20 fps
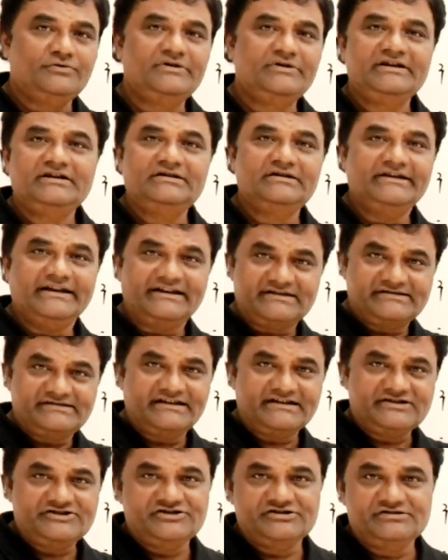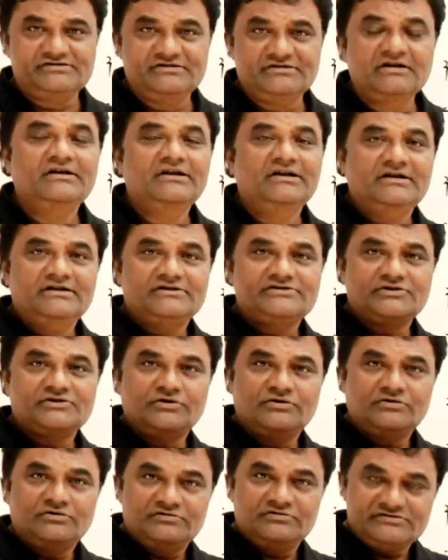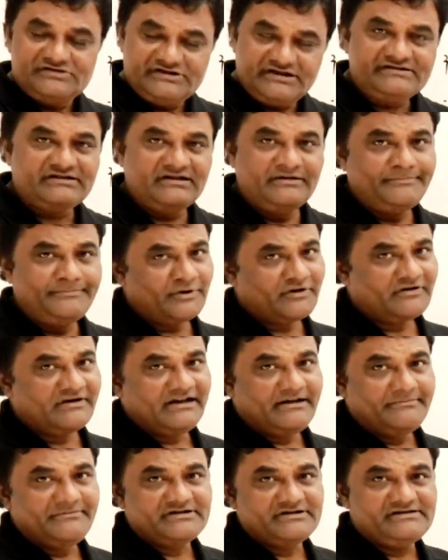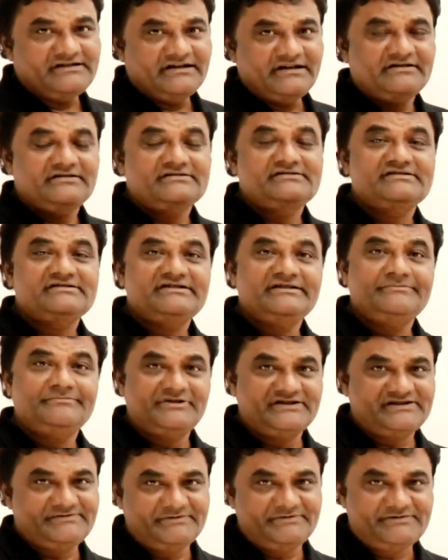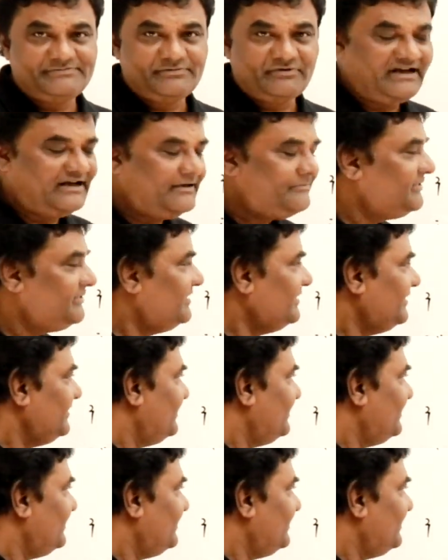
doing in the next section. So just a program is there. This is a C++ program.